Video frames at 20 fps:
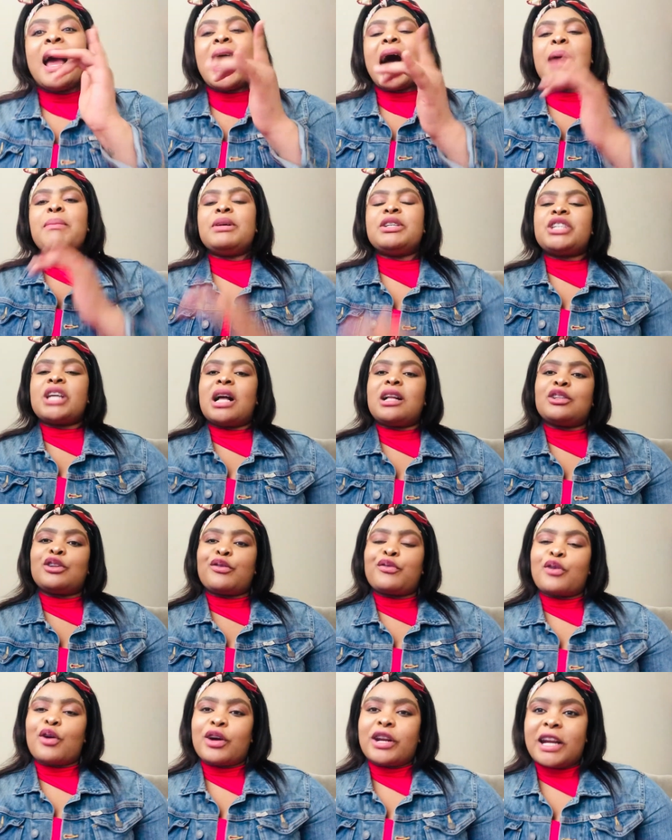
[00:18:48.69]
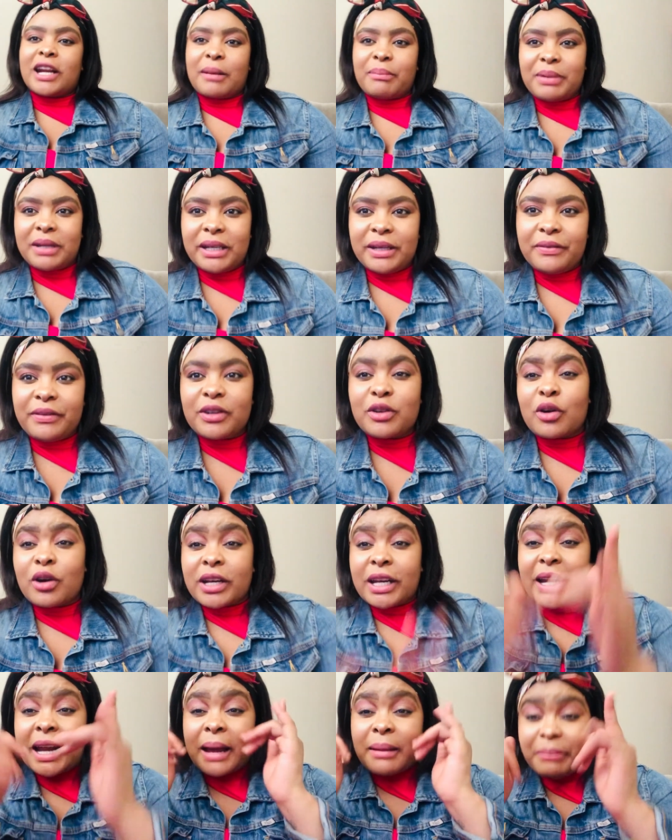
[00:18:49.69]
I'm a child of God and I believe in
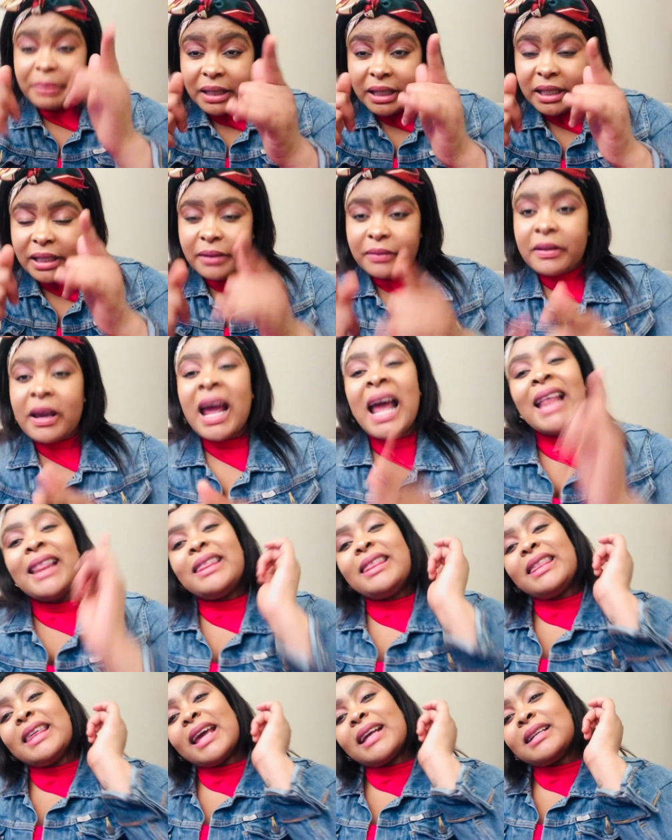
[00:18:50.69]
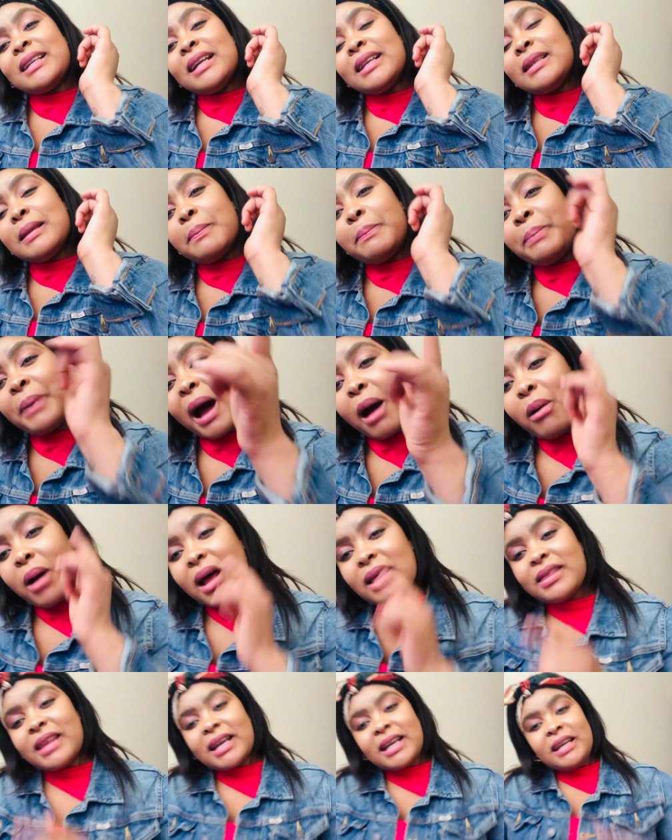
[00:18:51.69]
God, and I believe that the
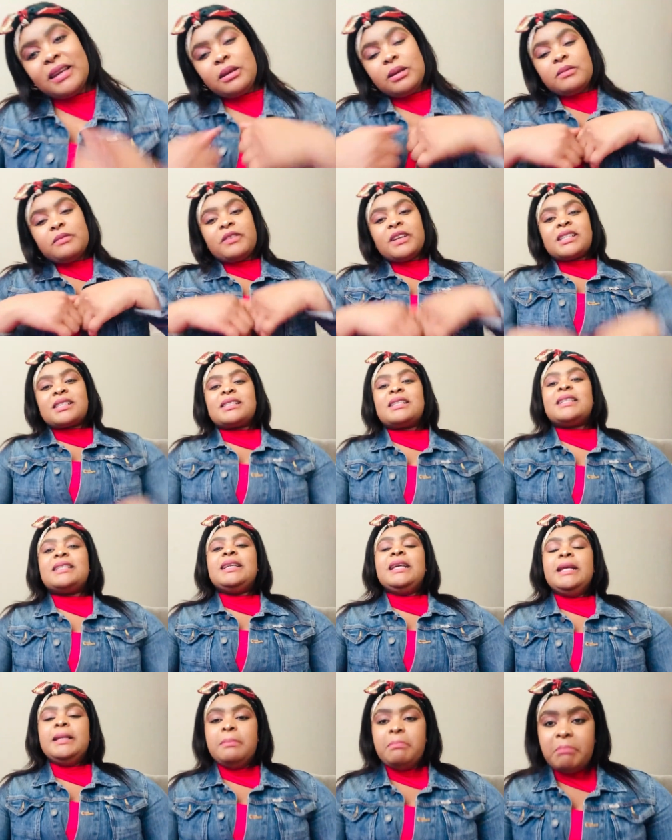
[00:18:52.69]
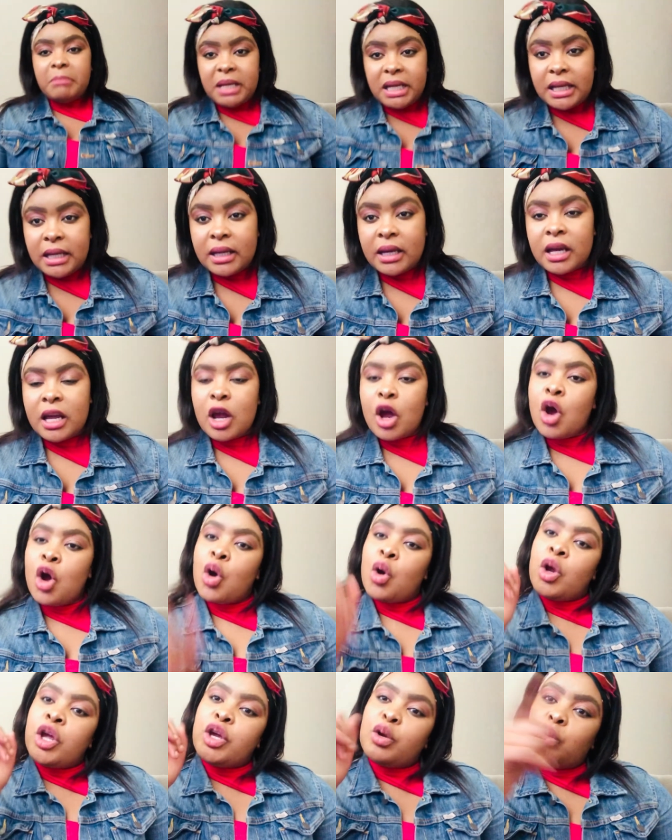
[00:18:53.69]
power that He invested in me,
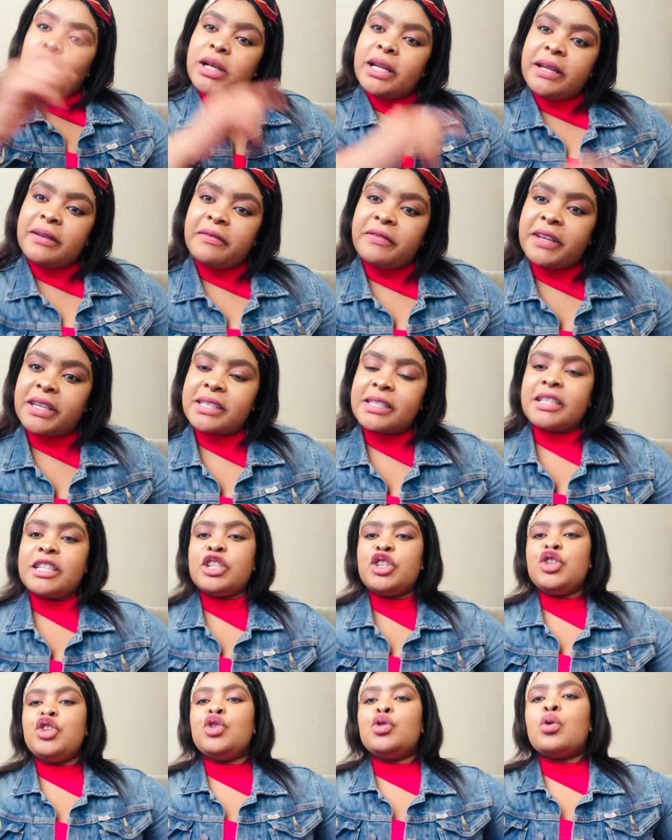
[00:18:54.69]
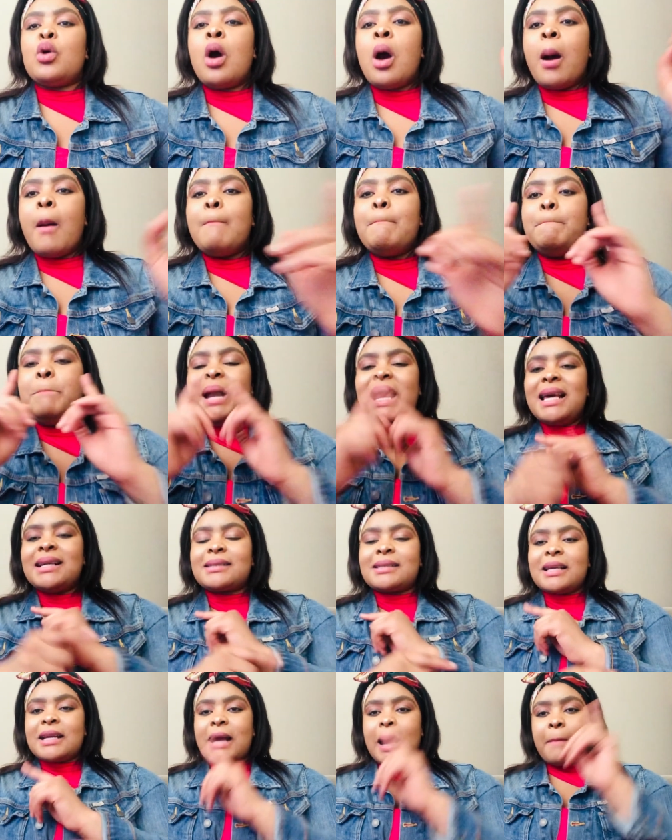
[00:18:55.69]
He will invest in you.
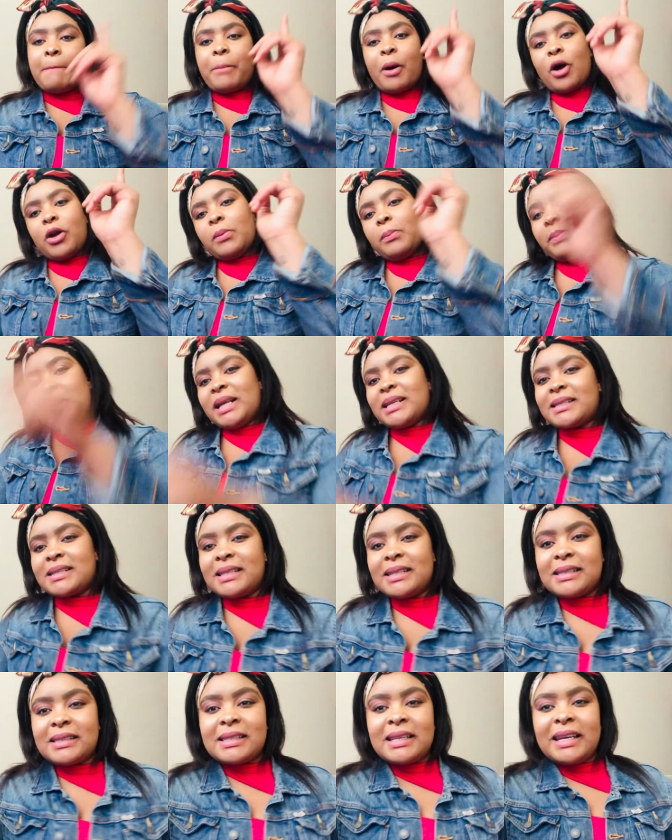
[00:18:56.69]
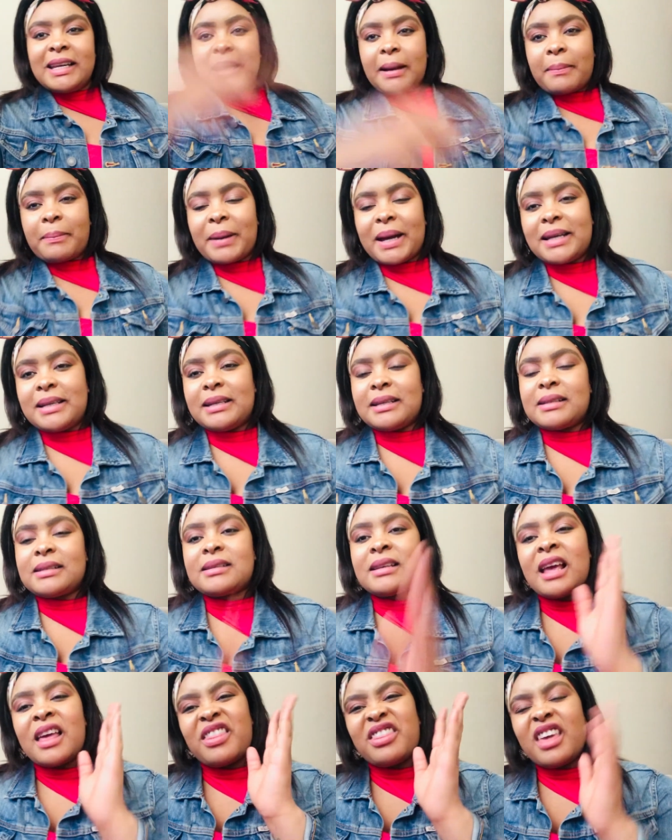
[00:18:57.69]
Blessing upon blessings in
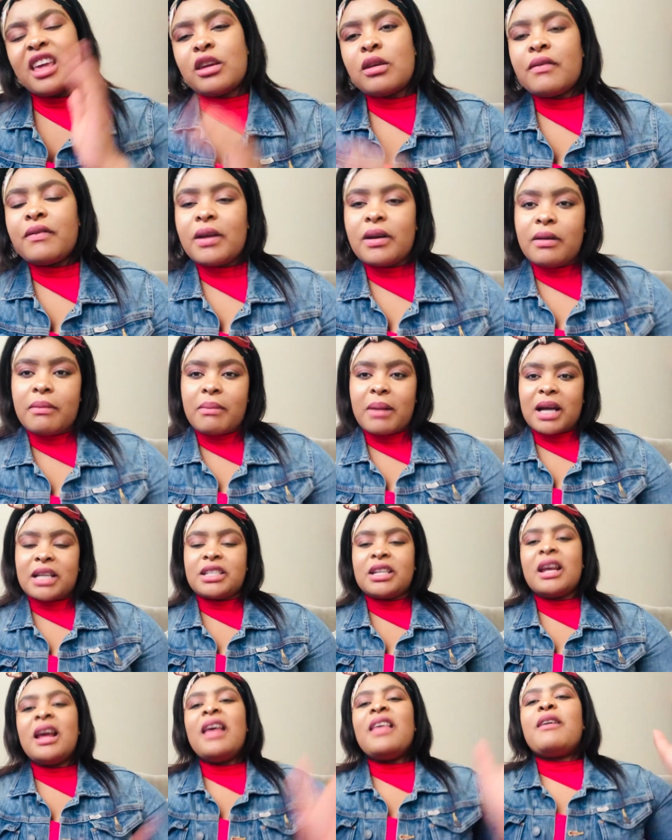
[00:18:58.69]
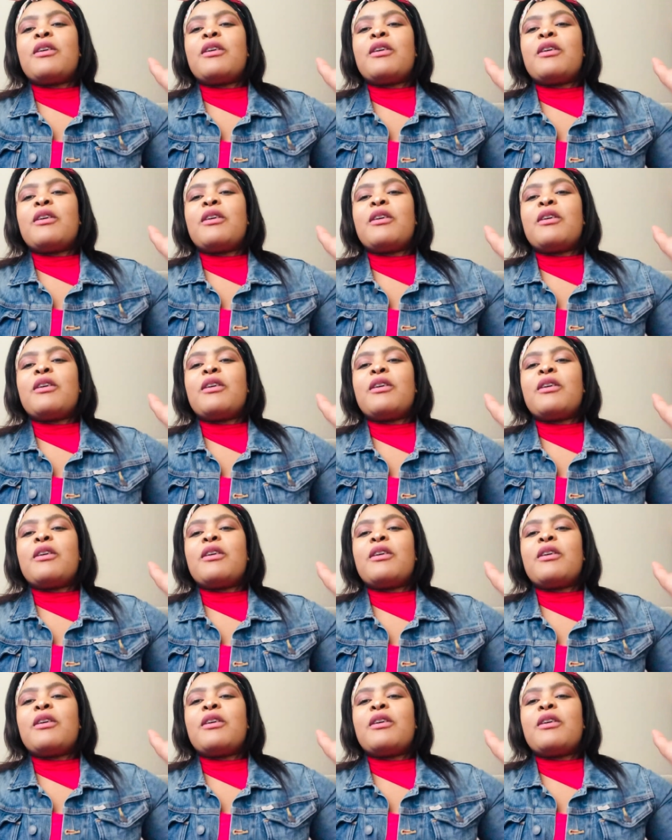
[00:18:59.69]
abundance. Thank you very much.